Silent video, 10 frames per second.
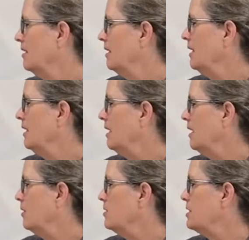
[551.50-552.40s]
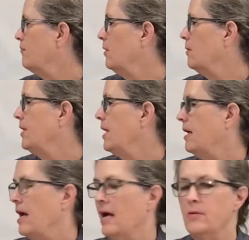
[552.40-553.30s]
Yeah, those from that
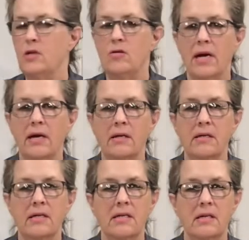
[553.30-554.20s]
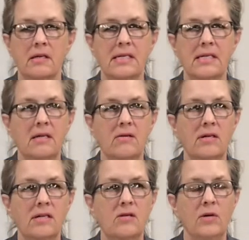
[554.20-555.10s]
abstract
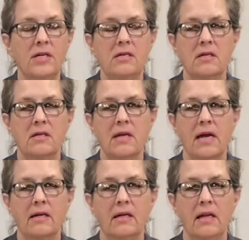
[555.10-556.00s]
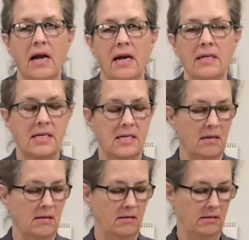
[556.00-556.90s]
series we did, that class.
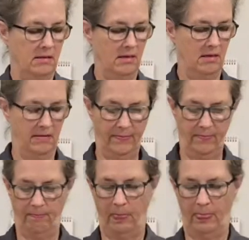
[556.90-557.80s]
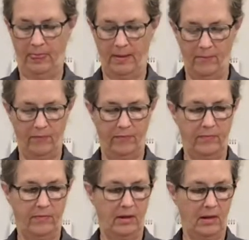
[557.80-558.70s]

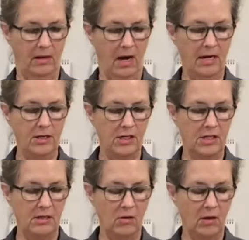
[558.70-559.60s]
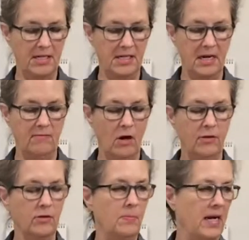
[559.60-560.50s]
I just, I saved all
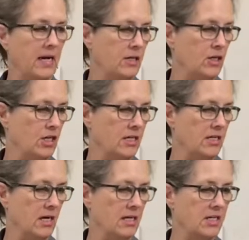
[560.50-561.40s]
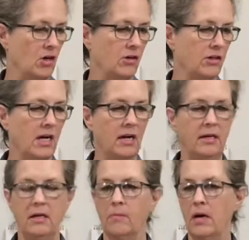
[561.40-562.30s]
those pages and I started
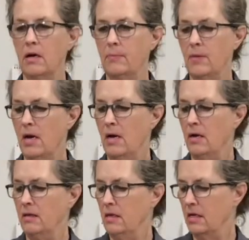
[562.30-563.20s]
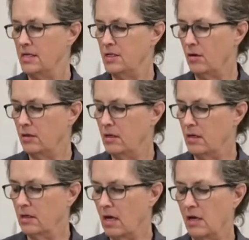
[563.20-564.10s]
cutting them up. Then I started
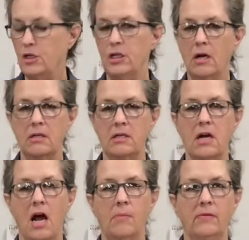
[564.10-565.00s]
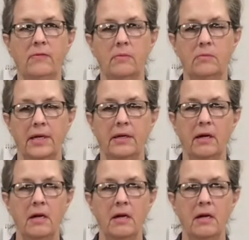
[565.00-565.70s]
collaging on top of them, like